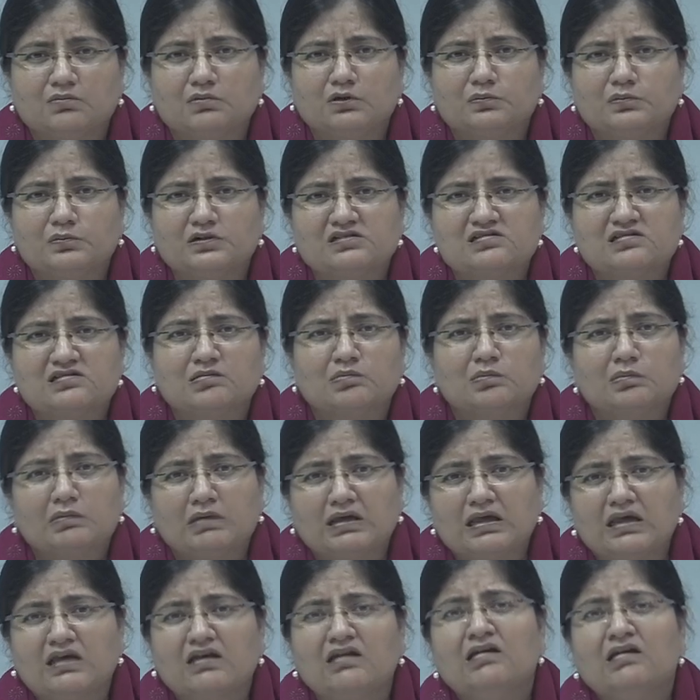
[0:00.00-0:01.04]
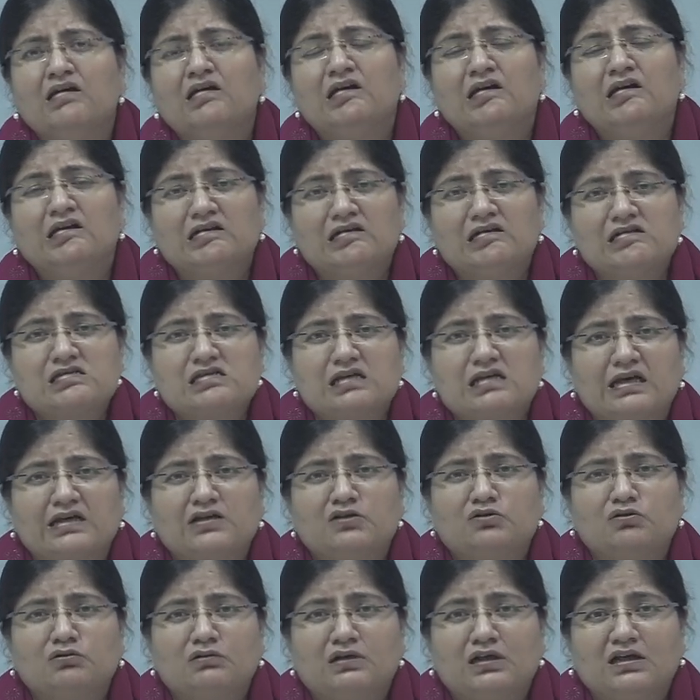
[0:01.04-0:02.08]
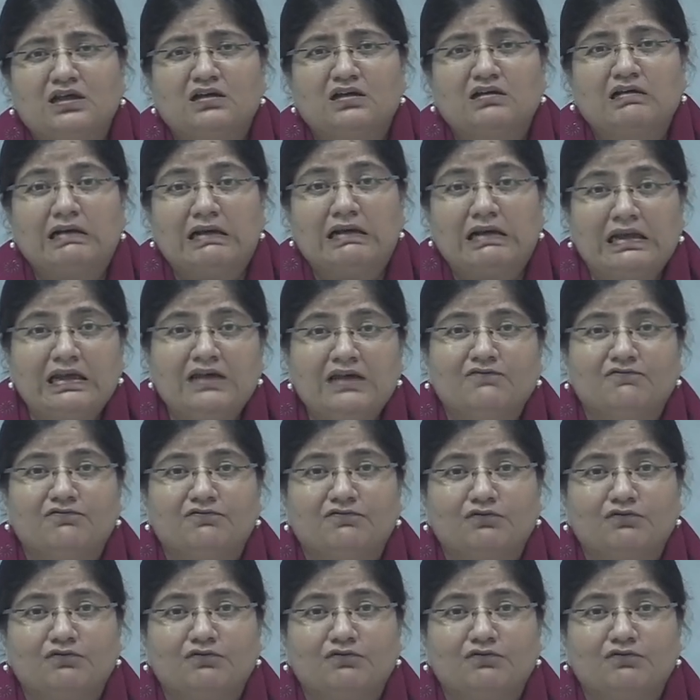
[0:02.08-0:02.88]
the person may decide to take leave